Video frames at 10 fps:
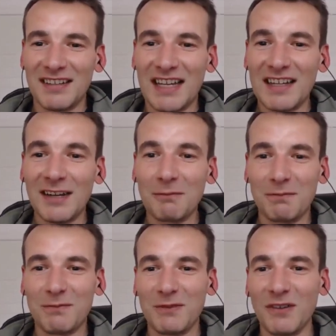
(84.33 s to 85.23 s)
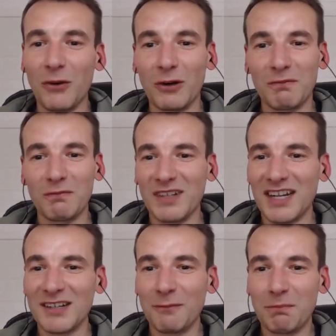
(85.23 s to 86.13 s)
get up or
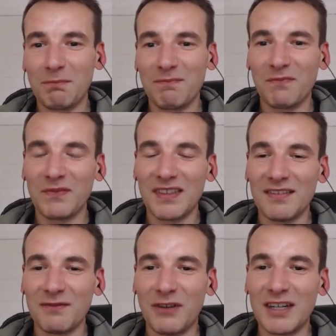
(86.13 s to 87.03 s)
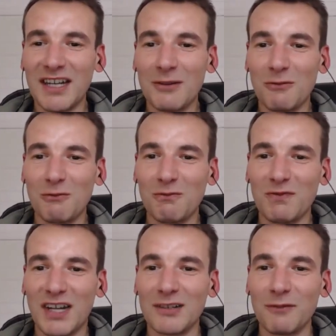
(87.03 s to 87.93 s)
kind of find out
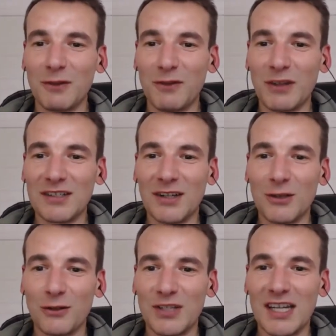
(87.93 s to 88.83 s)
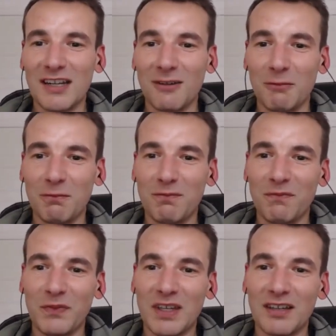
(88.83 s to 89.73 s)
kind of the things that you're seeing or
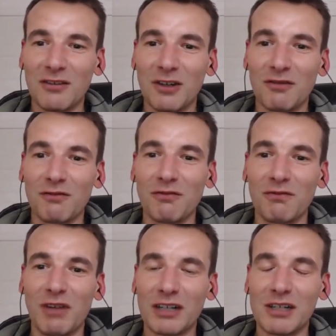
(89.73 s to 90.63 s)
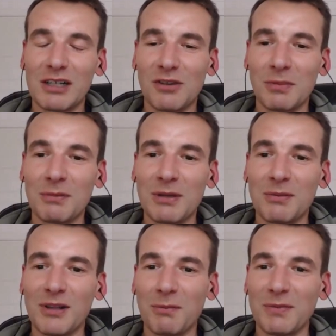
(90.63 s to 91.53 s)
regularly tripping
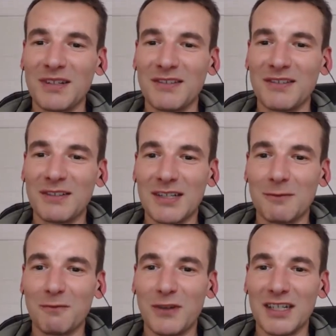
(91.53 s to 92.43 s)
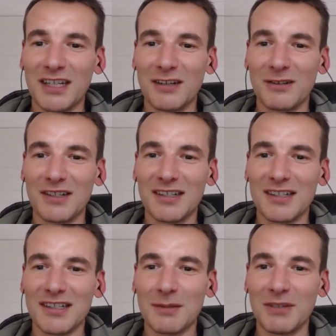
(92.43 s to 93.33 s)
people up and um, finding out
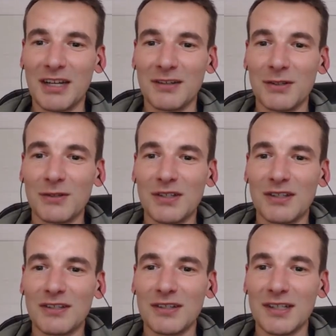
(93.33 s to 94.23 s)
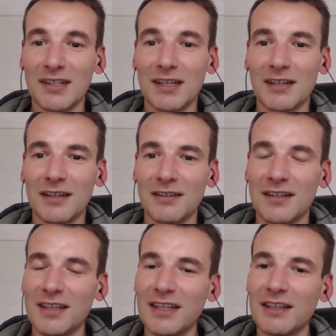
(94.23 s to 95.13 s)
some of the answers. Just say that
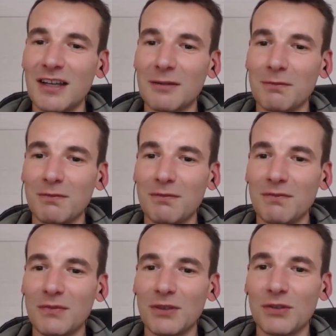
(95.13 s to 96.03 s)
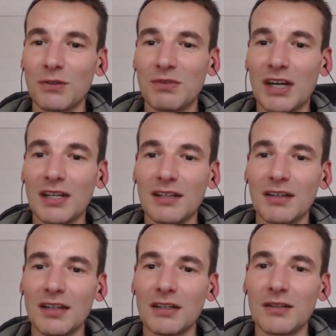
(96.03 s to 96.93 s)
the um, YouTube chat
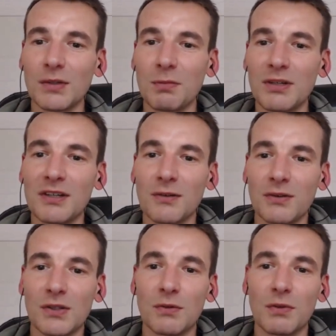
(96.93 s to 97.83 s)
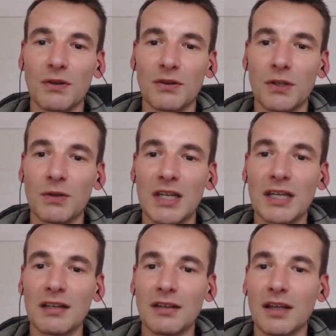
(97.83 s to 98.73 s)
is open, and also we've got the Q and
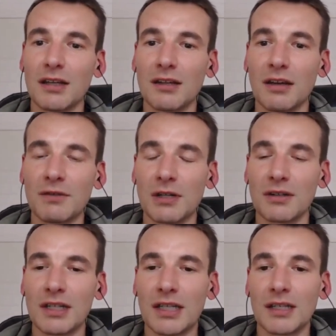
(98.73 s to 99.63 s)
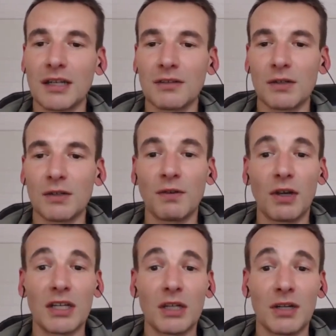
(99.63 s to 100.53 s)
A. Uh, I've shared a link in there. So if you've
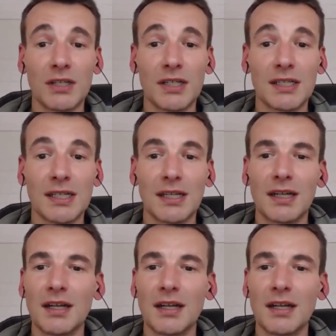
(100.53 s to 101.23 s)
got any questions,